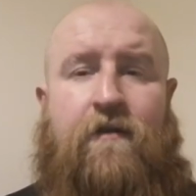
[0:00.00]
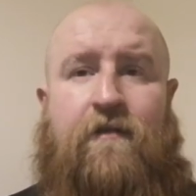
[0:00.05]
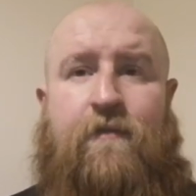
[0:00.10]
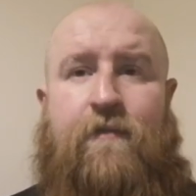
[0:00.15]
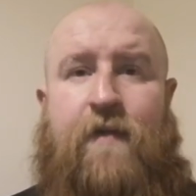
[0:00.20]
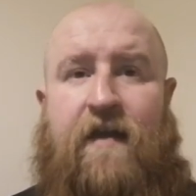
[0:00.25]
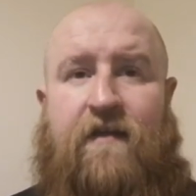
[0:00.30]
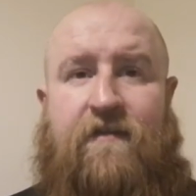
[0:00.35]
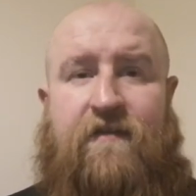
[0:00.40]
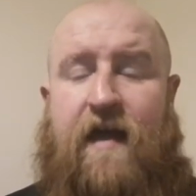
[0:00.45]
They
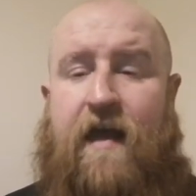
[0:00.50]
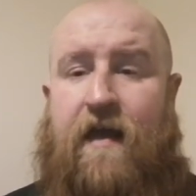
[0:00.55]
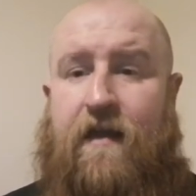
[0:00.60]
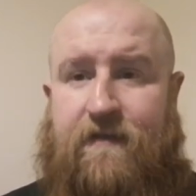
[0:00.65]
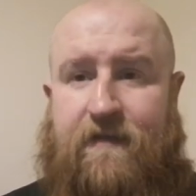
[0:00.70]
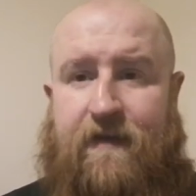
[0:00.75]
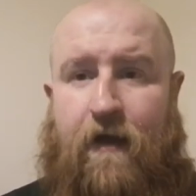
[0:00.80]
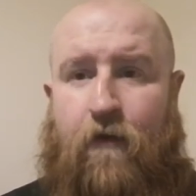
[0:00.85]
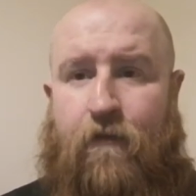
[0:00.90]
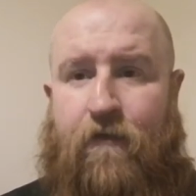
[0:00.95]
might
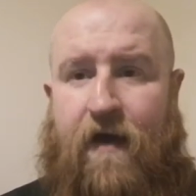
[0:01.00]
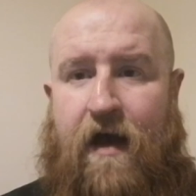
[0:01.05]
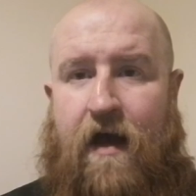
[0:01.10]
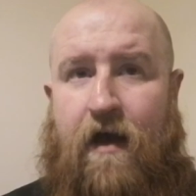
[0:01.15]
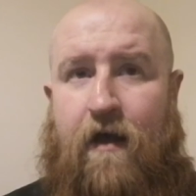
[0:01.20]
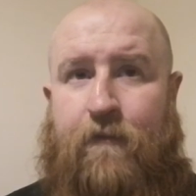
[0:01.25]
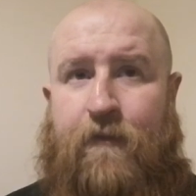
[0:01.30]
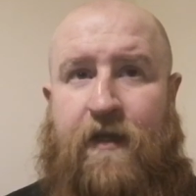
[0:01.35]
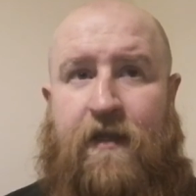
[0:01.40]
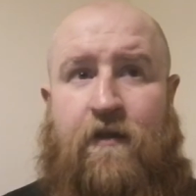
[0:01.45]
start
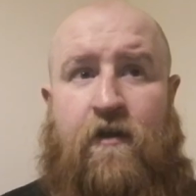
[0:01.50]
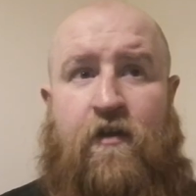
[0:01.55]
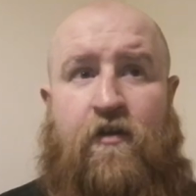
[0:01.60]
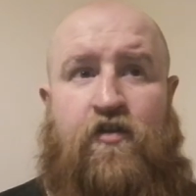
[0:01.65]
self-harming.